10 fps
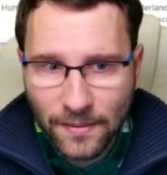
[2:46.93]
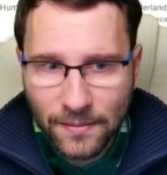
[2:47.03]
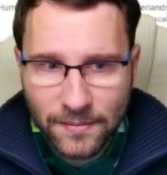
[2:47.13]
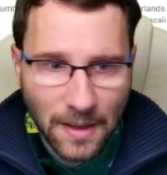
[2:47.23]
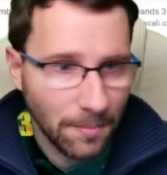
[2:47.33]

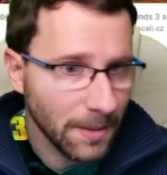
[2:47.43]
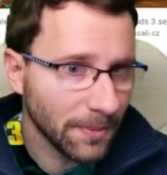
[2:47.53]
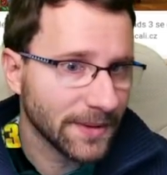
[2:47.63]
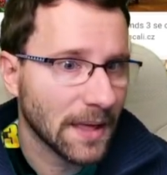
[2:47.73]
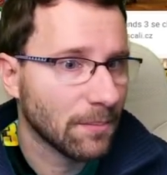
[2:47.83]
Some people
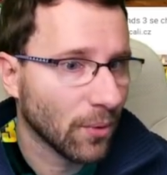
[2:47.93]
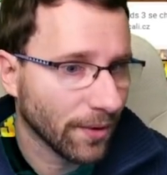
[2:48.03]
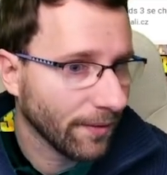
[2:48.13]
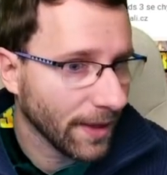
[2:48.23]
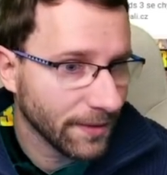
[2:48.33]
said
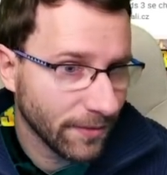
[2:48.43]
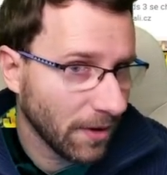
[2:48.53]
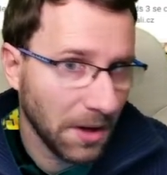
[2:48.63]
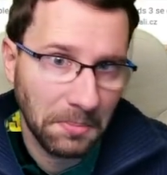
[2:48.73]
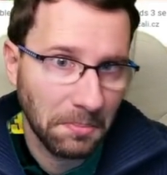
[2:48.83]
Borderlands 3.